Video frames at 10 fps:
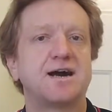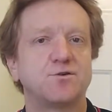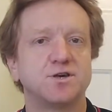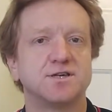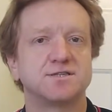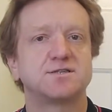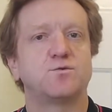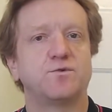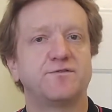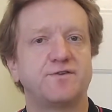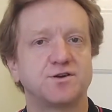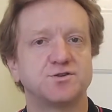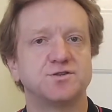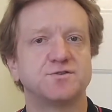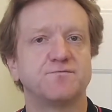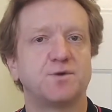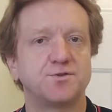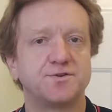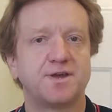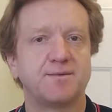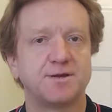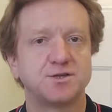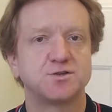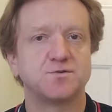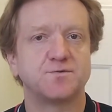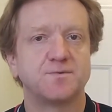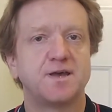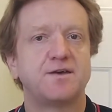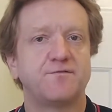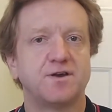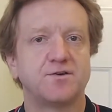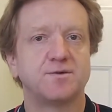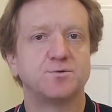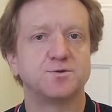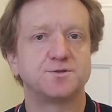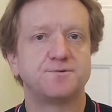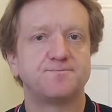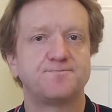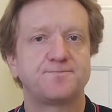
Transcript: calculus with functions of multidimensional variables.